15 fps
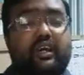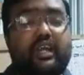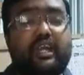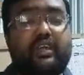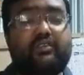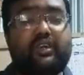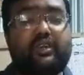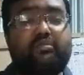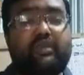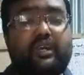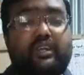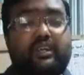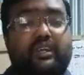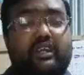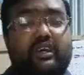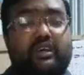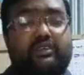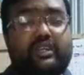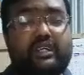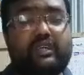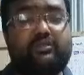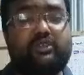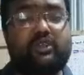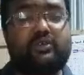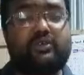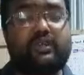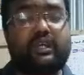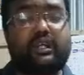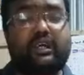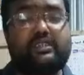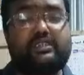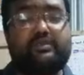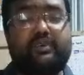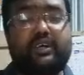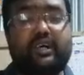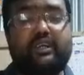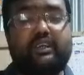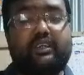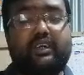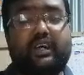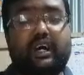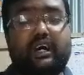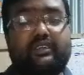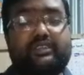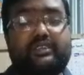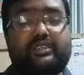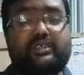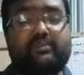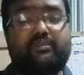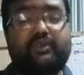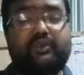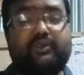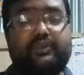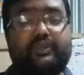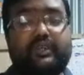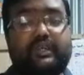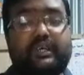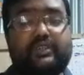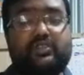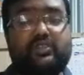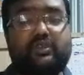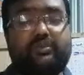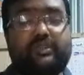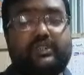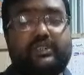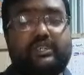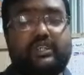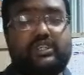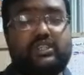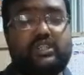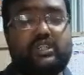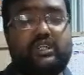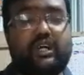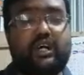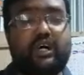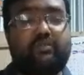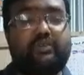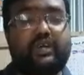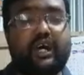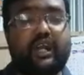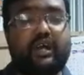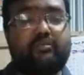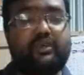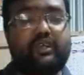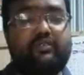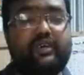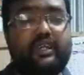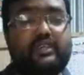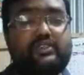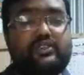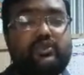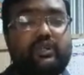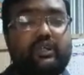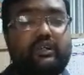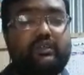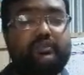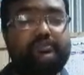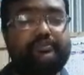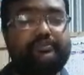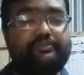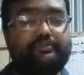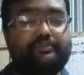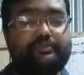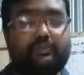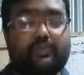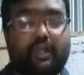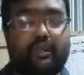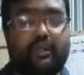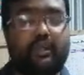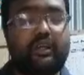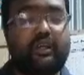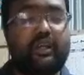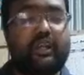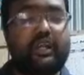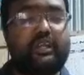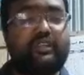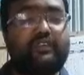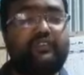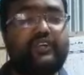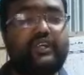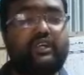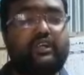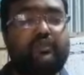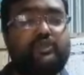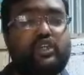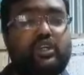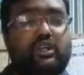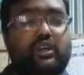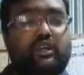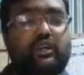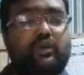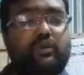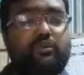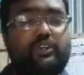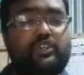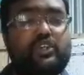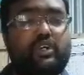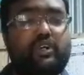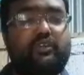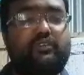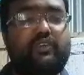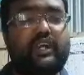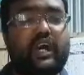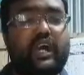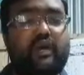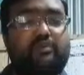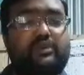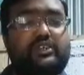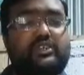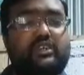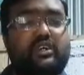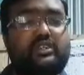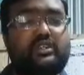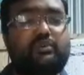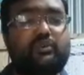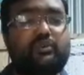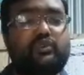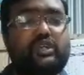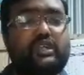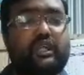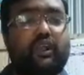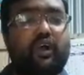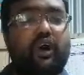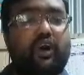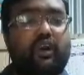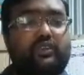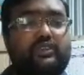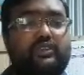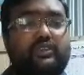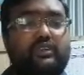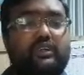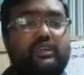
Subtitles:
even made an attempt to classify and distribute the natural vegetation of the Arabian Peninsula. In the field of human geography, Arabians contributed a lot.